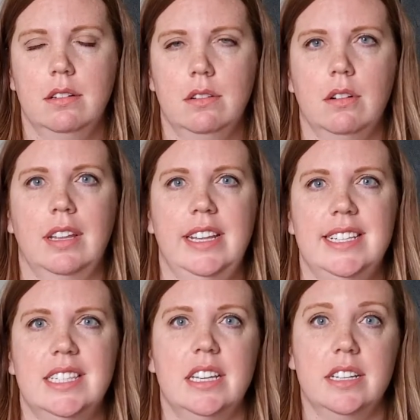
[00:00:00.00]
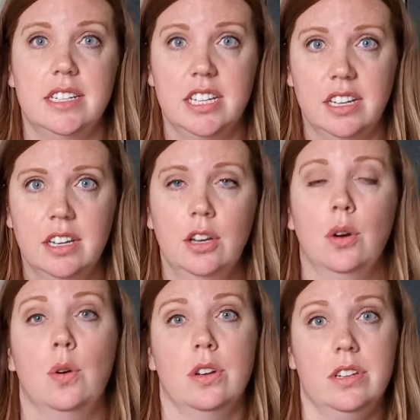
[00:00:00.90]
or at least the t
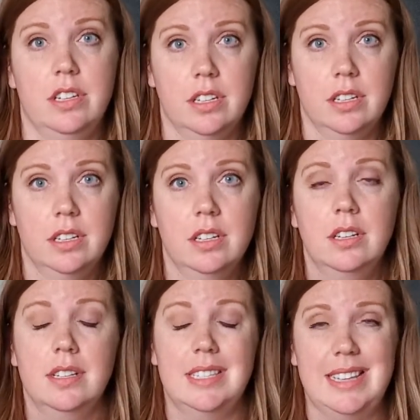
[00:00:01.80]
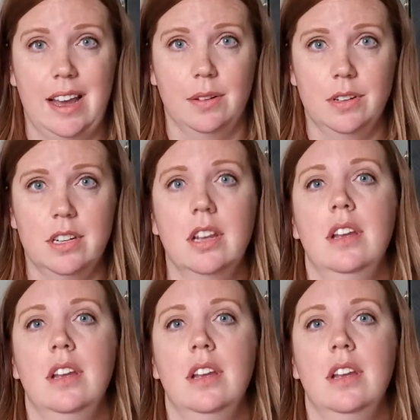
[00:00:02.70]
or d sound